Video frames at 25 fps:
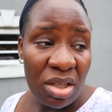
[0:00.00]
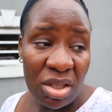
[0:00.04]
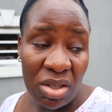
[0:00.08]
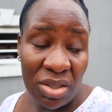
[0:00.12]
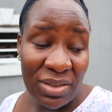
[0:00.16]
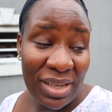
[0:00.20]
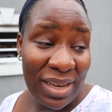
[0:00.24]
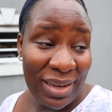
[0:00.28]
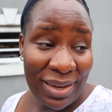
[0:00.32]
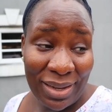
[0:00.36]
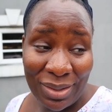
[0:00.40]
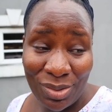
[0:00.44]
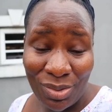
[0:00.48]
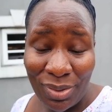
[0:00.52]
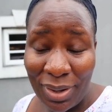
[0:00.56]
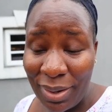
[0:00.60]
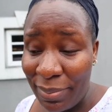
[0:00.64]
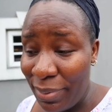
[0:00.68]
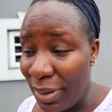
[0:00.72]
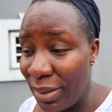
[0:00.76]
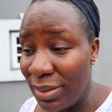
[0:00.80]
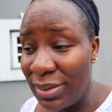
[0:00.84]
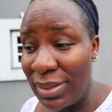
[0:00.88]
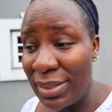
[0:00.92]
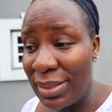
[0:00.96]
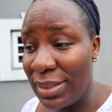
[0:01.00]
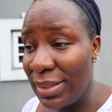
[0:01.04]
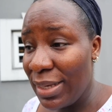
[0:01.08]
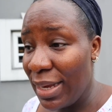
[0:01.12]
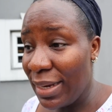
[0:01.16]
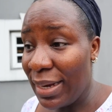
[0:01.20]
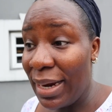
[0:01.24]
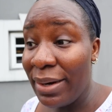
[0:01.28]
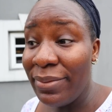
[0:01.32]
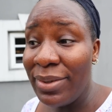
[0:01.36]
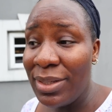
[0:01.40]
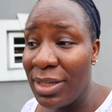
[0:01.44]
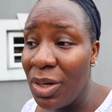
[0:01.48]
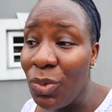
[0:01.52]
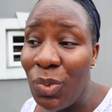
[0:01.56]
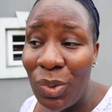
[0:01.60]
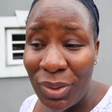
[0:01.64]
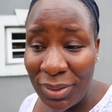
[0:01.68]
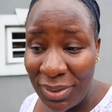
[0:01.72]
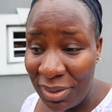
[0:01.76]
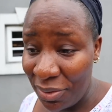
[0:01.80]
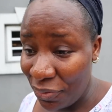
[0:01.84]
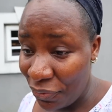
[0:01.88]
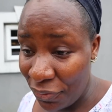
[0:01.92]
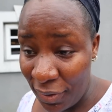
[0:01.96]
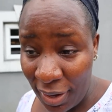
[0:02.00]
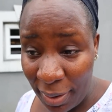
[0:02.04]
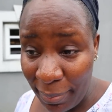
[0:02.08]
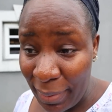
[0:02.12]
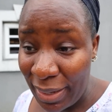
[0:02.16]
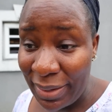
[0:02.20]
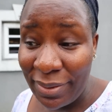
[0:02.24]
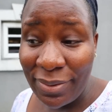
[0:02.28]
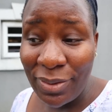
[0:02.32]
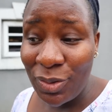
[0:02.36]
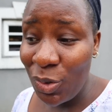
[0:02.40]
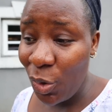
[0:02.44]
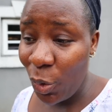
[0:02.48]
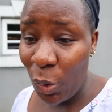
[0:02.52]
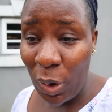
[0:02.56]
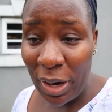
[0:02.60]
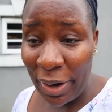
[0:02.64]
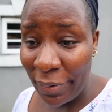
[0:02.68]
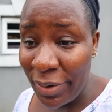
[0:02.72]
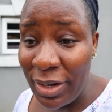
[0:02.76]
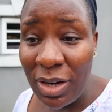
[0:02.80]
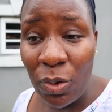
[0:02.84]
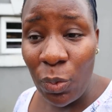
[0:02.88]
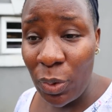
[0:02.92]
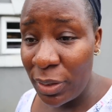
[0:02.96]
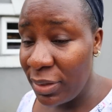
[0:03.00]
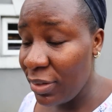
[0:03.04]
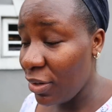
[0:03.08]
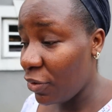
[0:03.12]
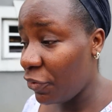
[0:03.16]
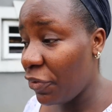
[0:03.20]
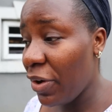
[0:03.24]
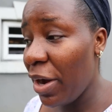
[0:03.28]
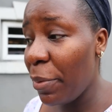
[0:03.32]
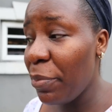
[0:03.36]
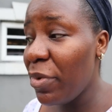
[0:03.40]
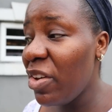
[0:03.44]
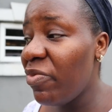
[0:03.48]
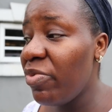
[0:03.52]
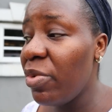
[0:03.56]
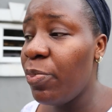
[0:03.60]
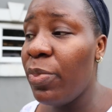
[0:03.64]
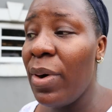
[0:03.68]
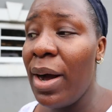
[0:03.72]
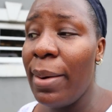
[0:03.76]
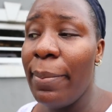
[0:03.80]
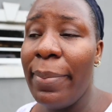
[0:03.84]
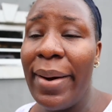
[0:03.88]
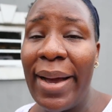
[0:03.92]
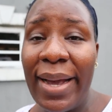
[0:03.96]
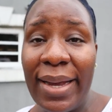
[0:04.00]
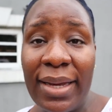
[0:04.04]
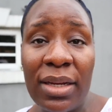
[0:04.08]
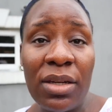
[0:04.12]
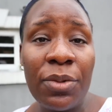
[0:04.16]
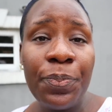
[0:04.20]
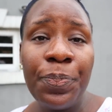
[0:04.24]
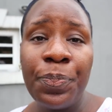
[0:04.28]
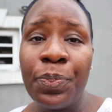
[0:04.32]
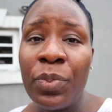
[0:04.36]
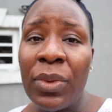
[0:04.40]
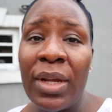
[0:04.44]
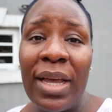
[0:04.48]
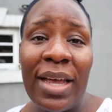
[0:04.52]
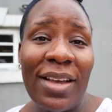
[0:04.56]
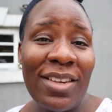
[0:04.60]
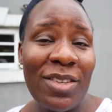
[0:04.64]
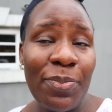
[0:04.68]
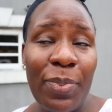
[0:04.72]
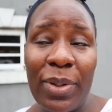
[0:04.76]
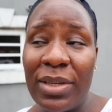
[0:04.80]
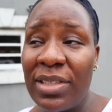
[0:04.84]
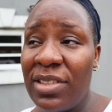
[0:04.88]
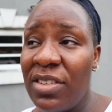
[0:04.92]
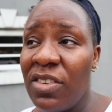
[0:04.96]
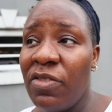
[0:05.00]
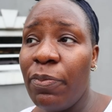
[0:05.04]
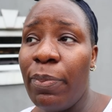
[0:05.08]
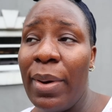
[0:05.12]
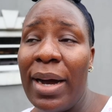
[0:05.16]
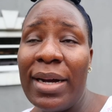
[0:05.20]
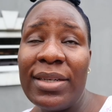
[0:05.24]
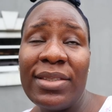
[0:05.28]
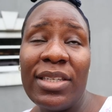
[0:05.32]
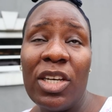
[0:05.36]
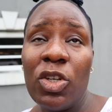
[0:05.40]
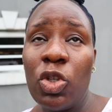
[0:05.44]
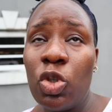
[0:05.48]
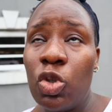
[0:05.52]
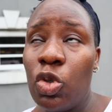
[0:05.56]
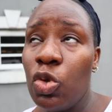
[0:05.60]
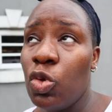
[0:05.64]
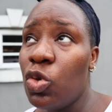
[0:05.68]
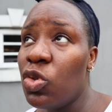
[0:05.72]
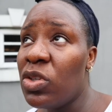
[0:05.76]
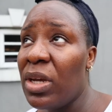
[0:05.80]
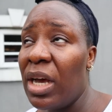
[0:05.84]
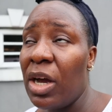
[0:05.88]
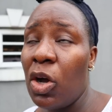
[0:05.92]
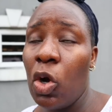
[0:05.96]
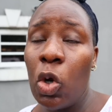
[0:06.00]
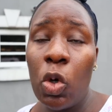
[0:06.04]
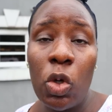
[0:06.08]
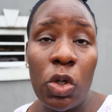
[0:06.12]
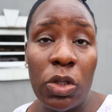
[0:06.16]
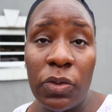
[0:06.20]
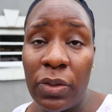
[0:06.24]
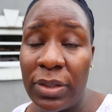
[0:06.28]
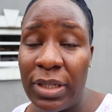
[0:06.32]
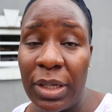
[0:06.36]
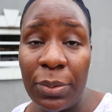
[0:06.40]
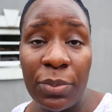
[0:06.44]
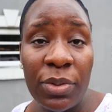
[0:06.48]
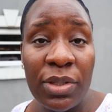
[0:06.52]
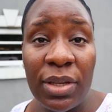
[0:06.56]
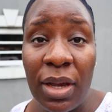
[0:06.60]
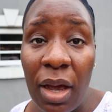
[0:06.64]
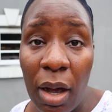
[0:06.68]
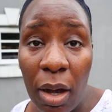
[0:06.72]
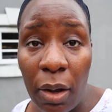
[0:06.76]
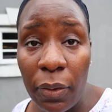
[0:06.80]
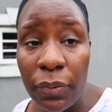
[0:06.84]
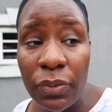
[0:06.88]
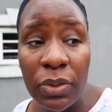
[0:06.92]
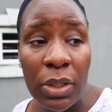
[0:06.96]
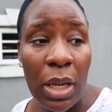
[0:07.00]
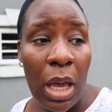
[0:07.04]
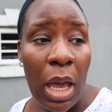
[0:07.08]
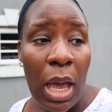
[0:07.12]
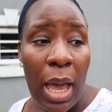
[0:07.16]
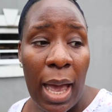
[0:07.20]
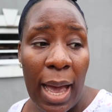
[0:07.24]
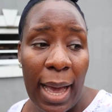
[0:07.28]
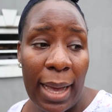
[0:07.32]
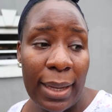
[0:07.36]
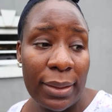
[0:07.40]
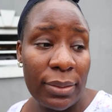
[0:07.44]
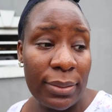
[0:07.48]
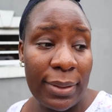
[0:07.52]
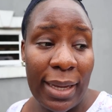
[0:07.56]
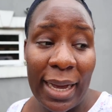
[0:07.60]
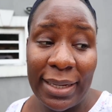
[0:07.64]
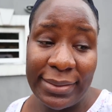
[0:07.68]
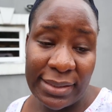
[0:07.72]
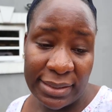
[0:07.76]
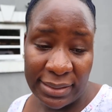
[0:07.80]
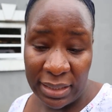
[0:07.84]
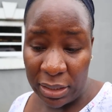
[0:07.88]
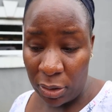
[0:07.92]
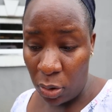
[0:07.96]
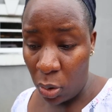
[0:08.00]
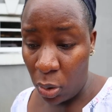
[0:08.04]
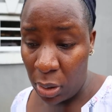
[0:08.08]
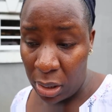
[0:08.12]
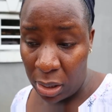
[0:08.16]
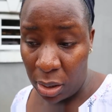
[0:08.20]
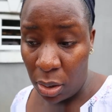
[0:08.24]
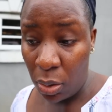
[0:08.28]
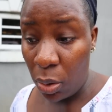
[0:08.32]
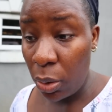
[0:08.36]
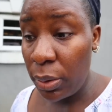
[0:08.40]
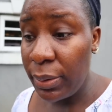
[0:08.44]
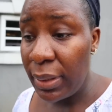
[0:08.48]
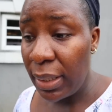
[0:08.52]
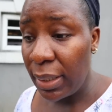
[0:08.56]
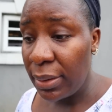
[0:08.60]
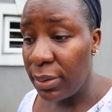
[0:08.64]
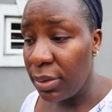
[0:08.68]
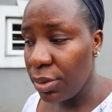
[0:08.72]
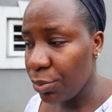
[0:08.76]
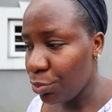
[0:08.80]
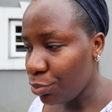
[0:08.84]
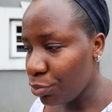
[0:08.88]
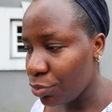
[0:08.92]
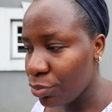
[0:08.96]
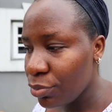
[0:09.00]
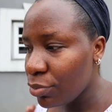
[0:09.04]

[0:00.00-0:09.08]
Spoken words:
nothing I can do about it. Like, I really want a farm. I really want a farm. If people are buying expensive bags and shoes and clothes for themselves and gadgets and all that,